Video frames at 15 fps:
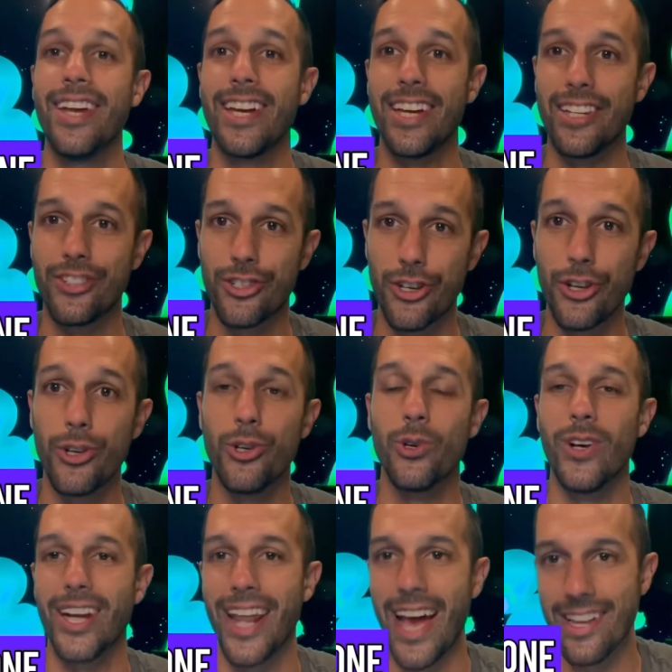and 2,
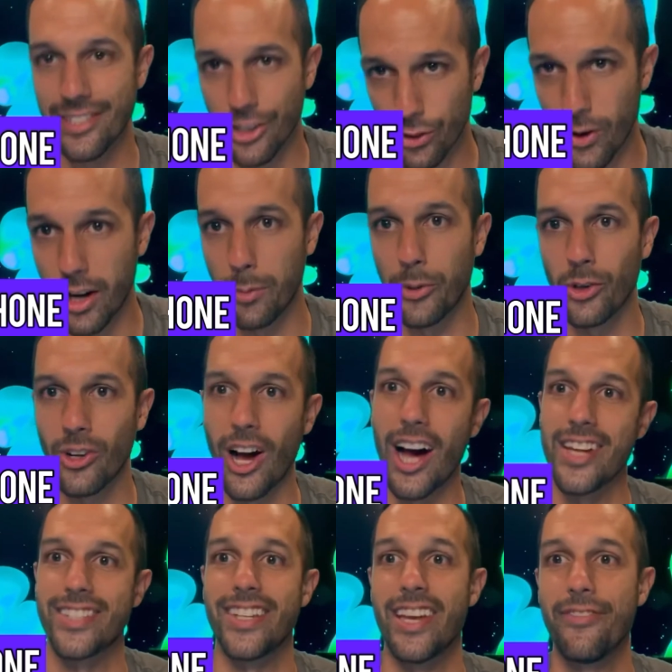it has incredible
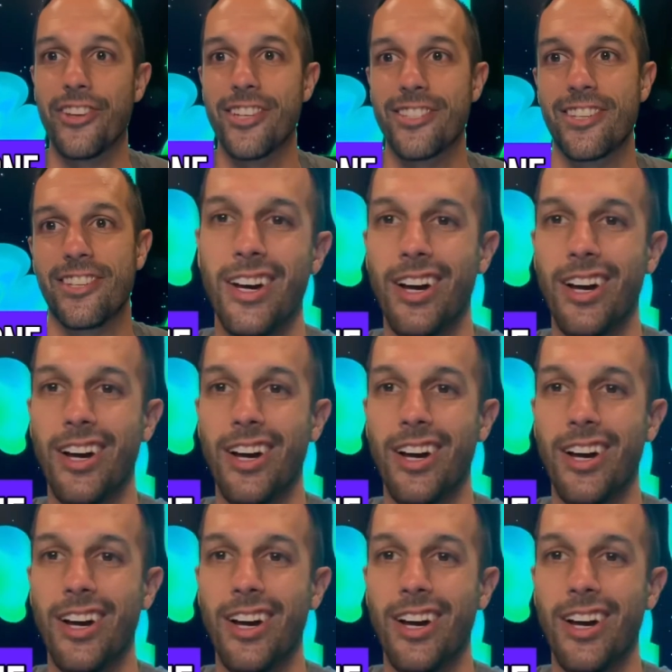cost savings.